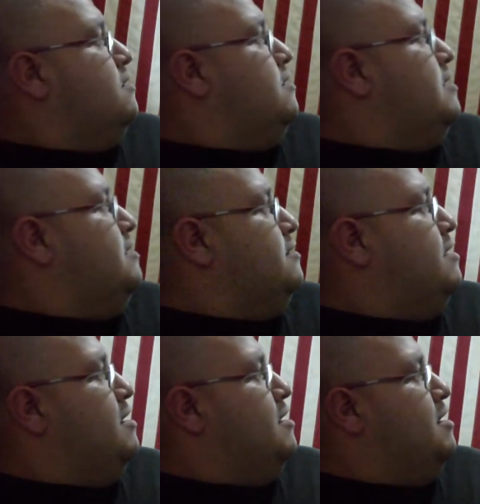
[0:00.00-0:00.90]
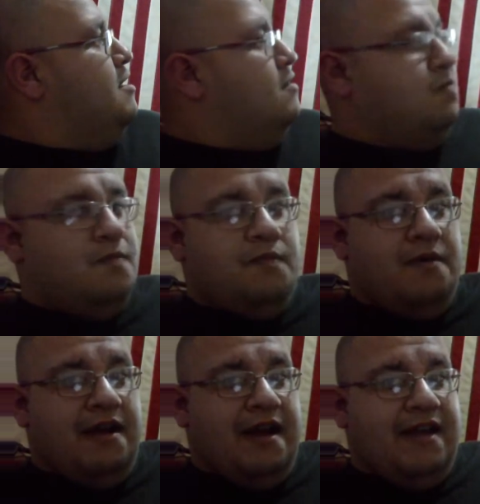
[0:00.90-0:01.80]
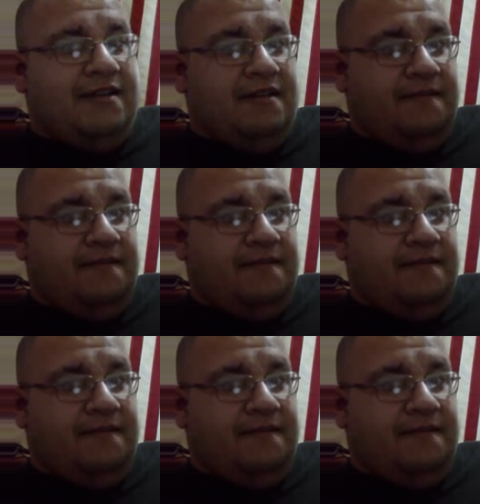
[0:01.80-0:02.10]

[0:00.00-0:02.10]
This thing is bright.